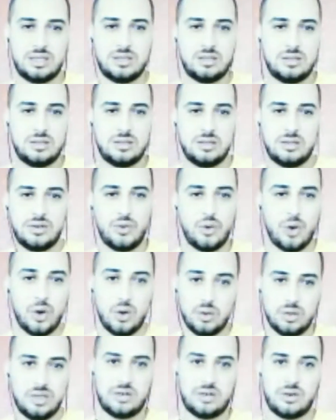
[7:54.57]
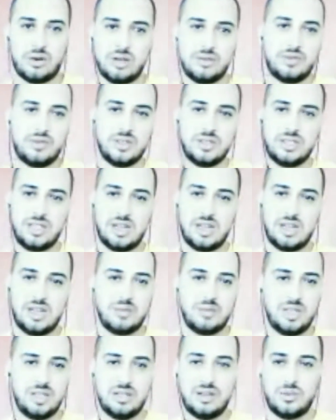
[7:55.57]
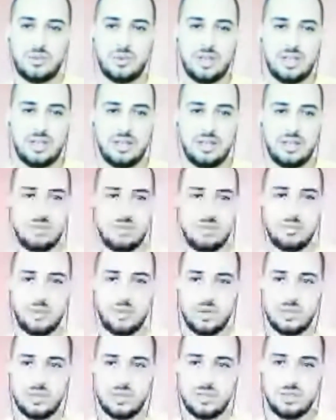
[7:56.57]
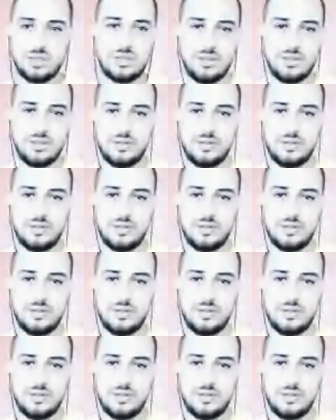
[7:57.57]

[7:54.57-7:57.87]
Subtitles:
role in crowdfunding. They're really important.